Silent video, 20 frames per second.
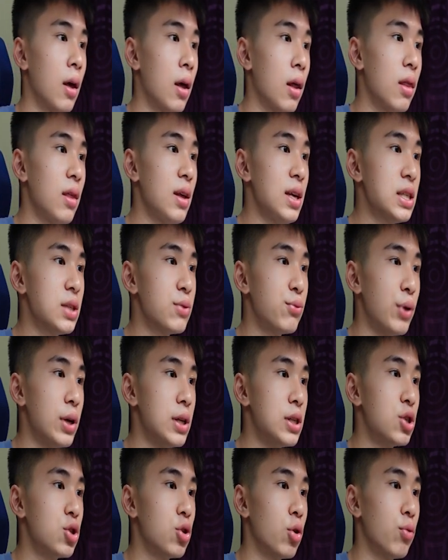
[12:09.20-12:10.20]
this red
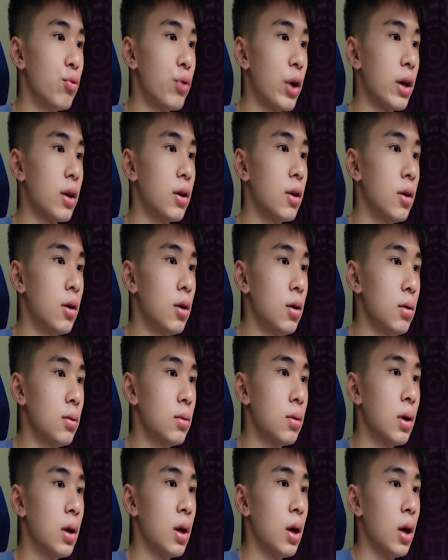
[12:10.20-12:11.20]
zone right here,
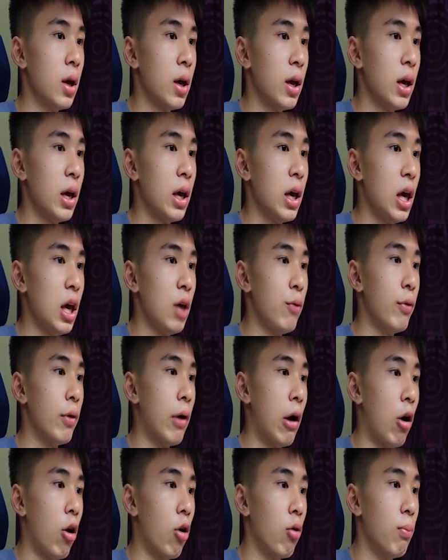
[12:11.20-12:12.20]
it will
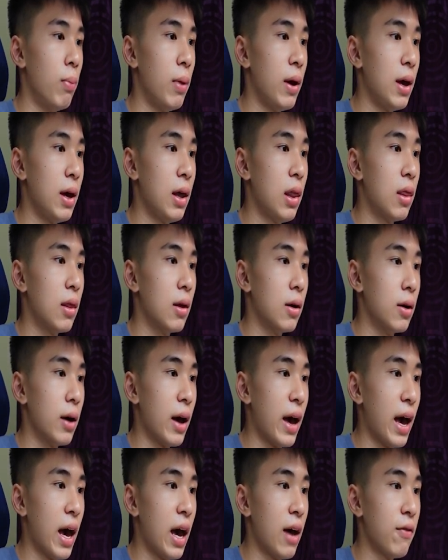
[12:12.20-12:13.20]
obey the
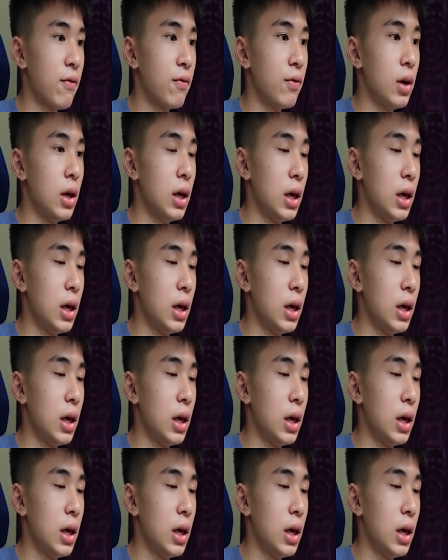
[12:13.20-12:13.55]
F